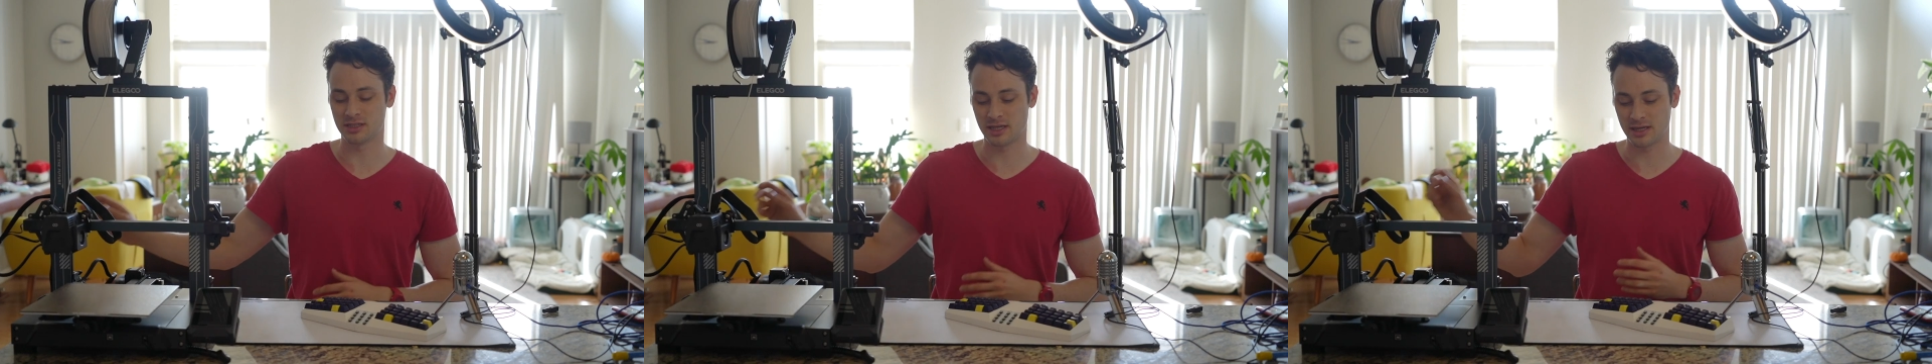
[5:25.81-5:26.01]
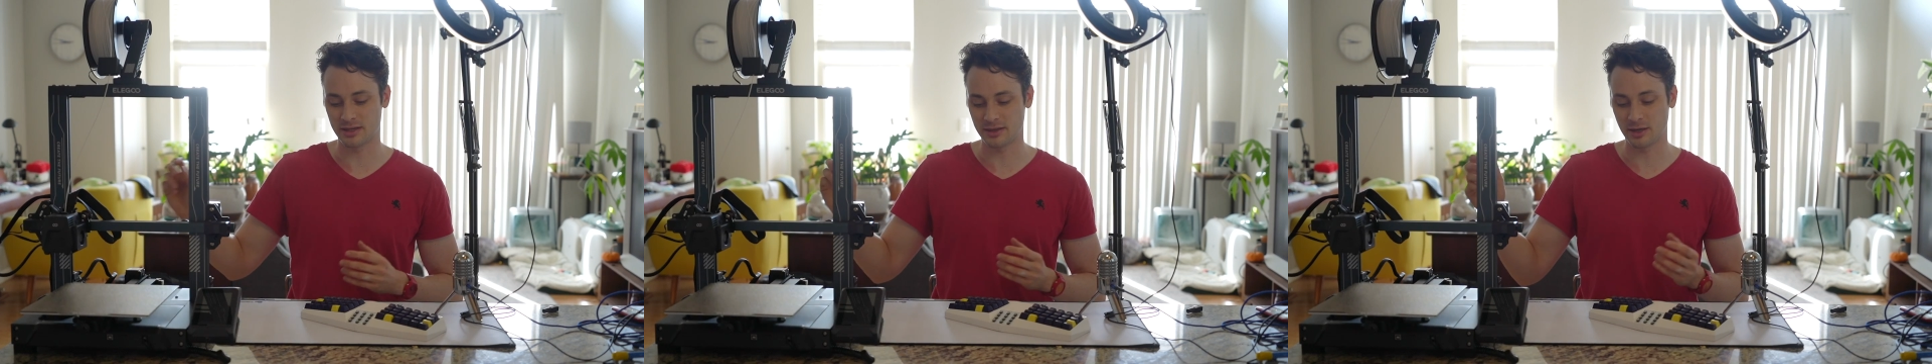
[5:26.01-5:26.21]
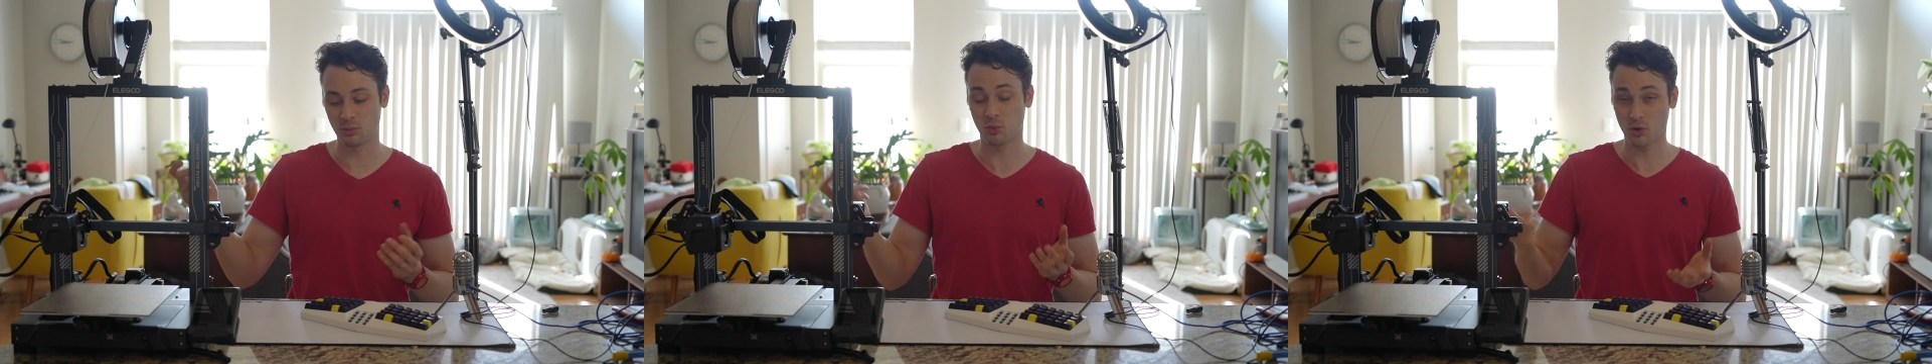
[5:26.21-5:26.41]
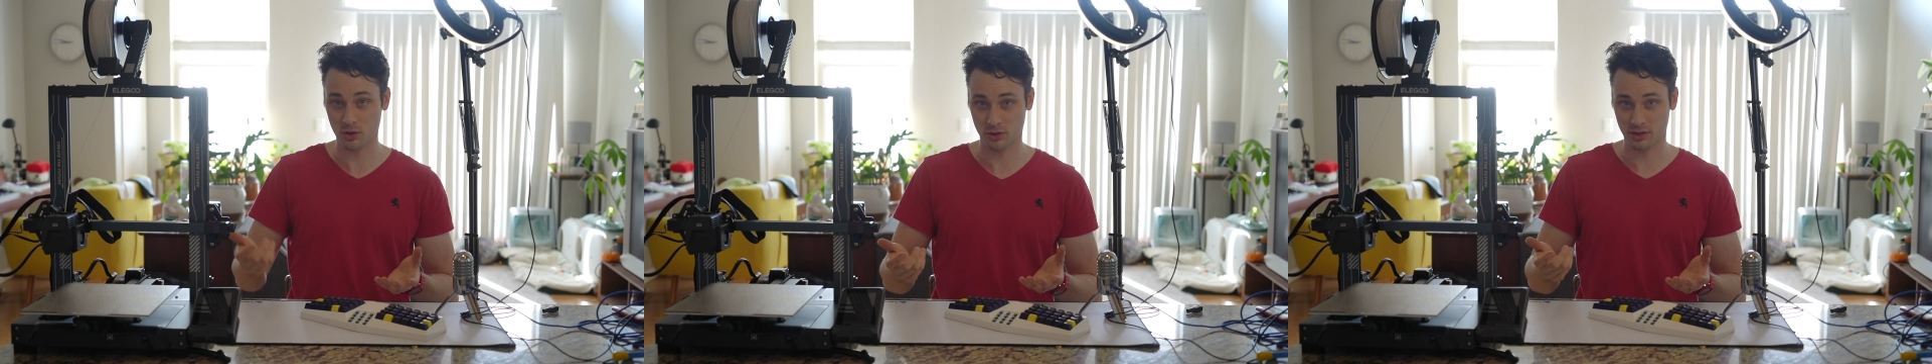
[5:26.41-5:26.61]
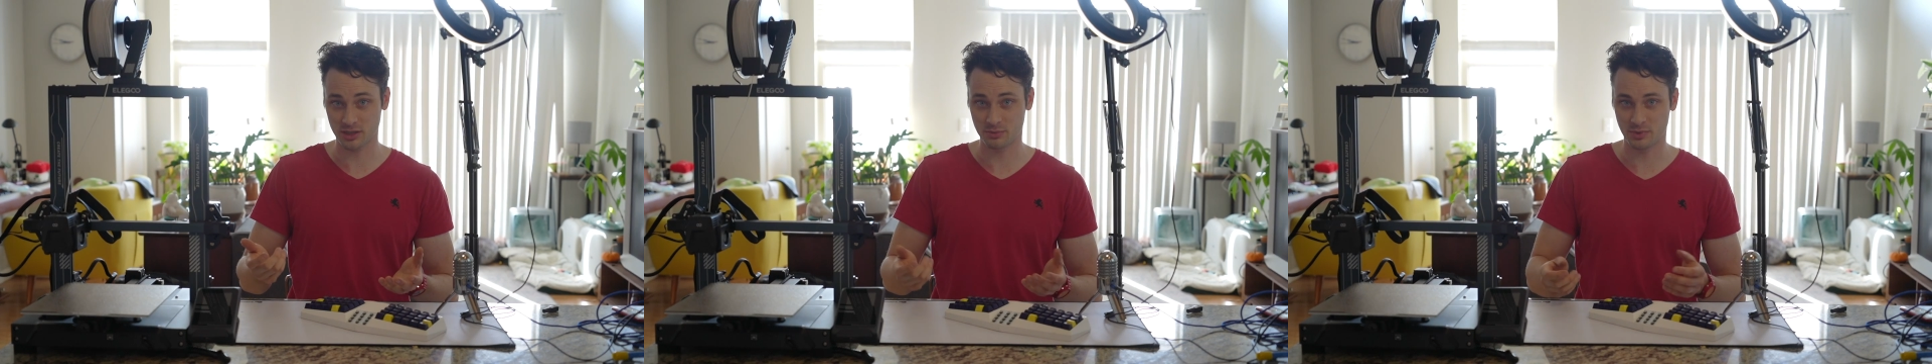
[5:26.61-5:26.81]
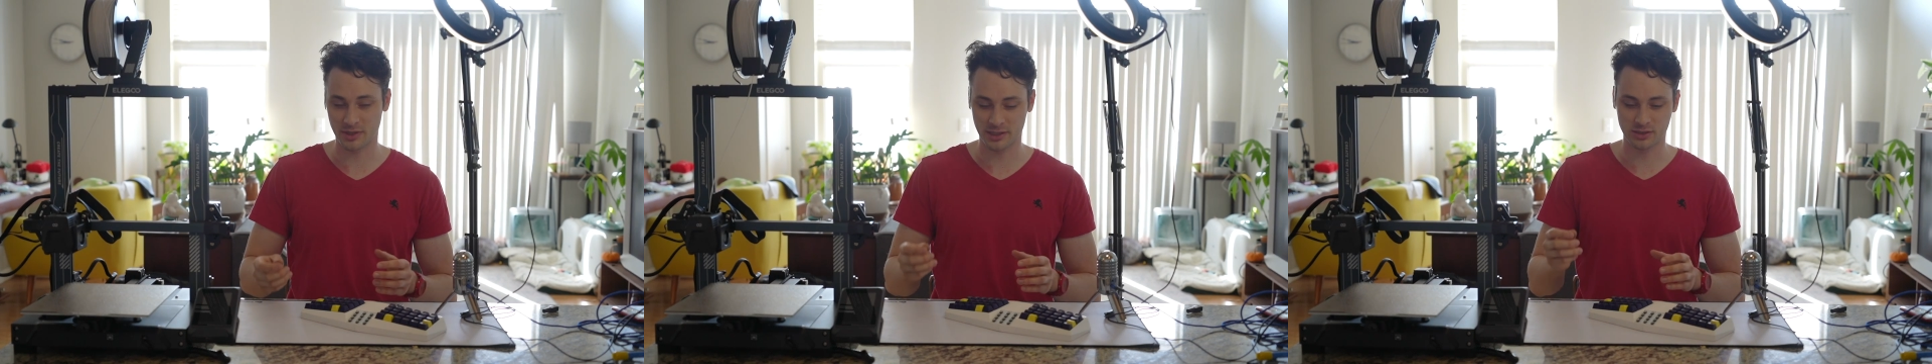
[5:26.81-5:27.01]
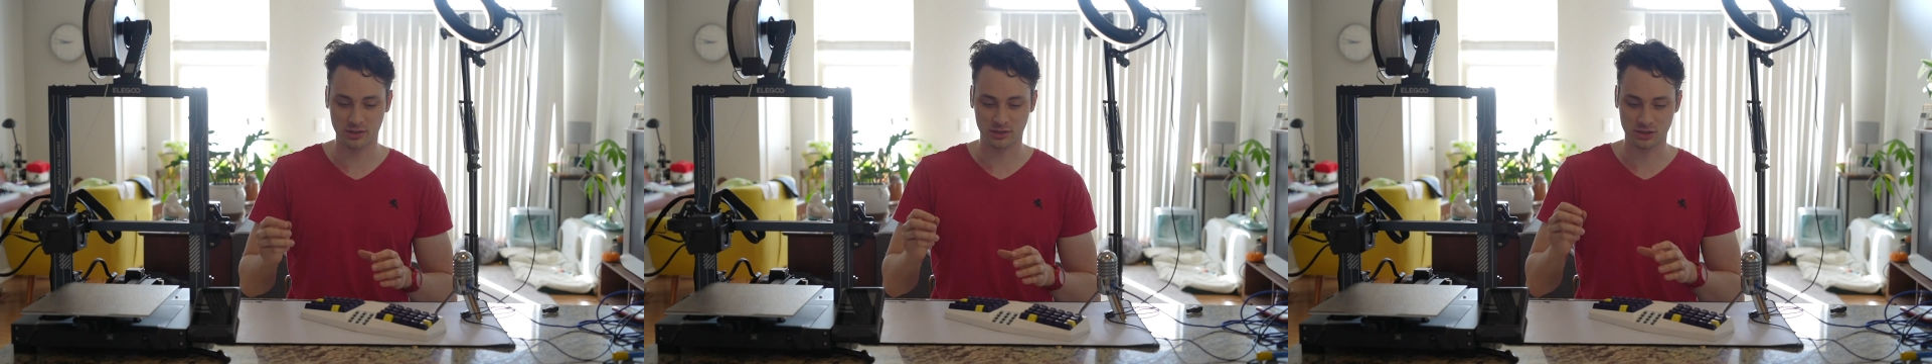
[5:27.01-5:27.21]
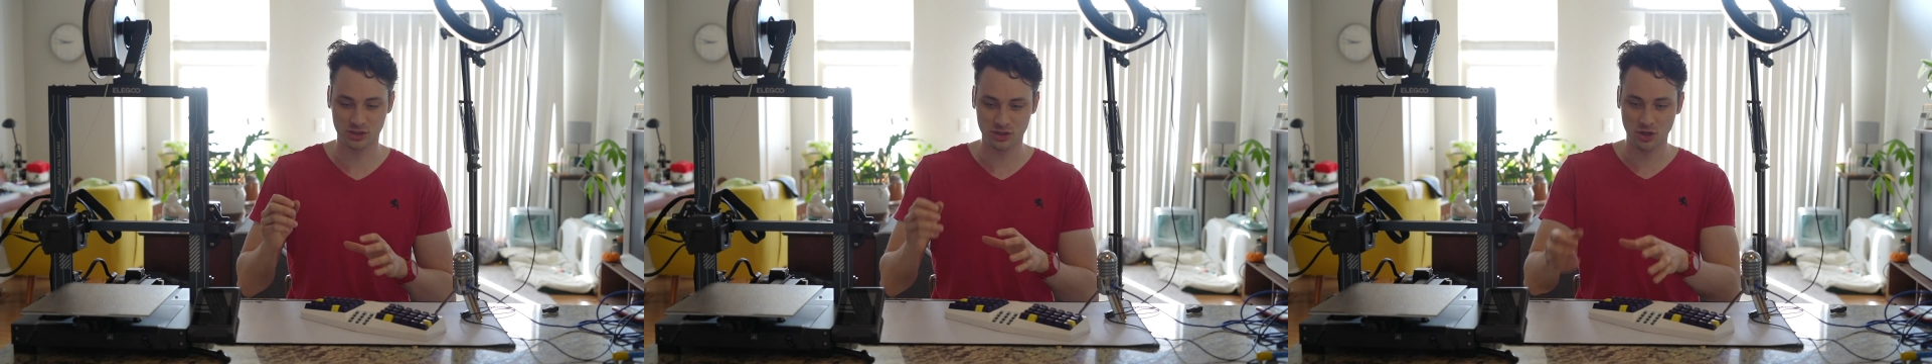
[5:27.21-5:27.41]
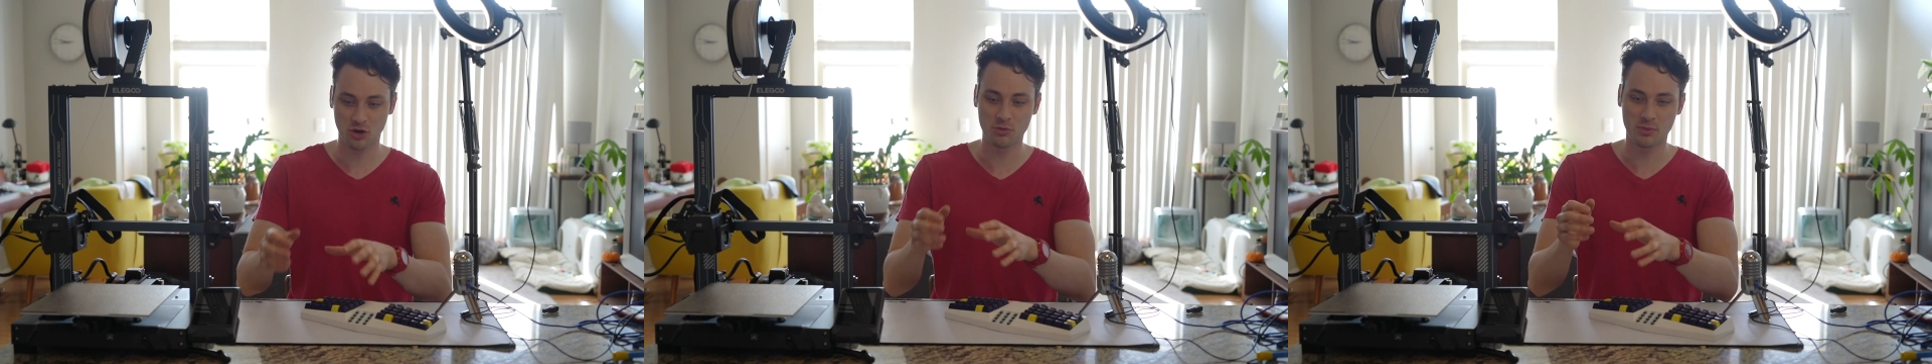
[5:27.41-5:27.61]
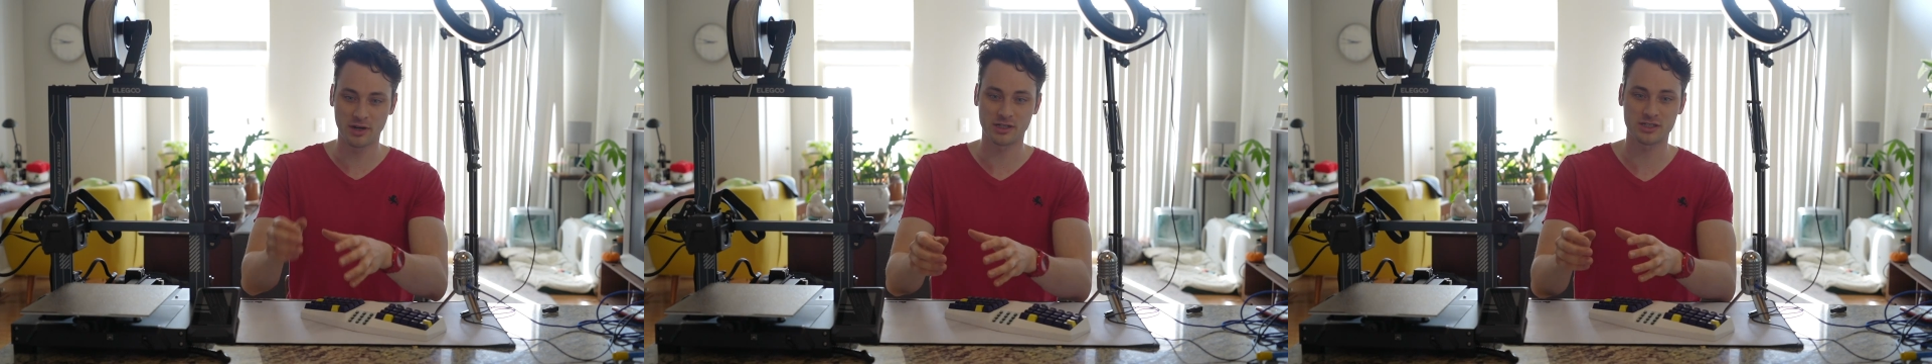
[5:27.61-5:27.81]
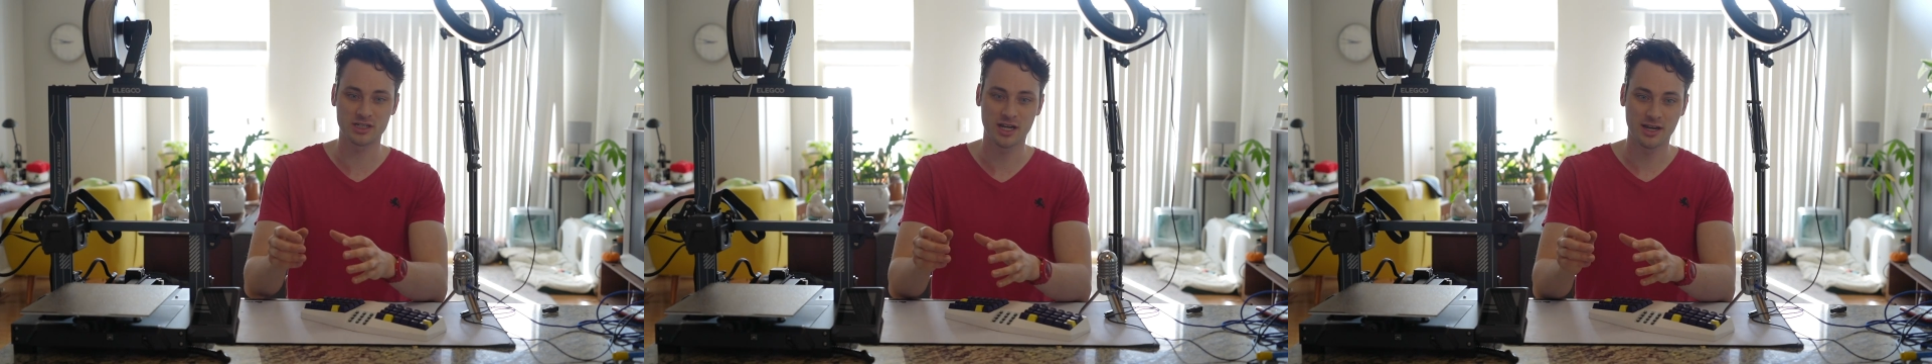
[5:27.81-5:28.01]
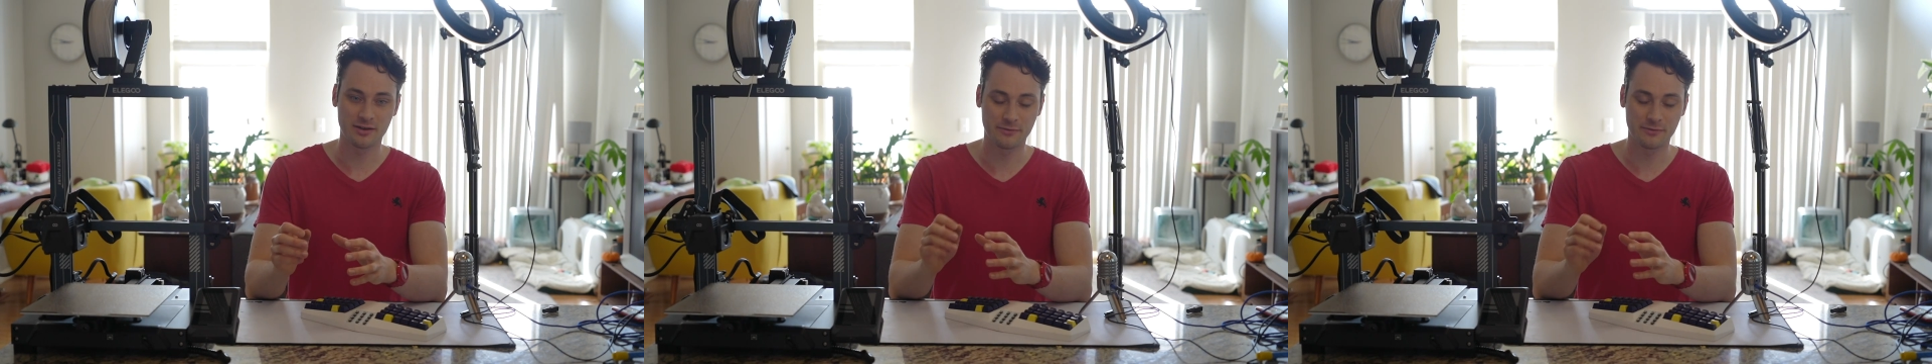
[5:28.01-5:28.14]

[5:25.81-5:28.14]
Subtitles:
they worked, but they took so much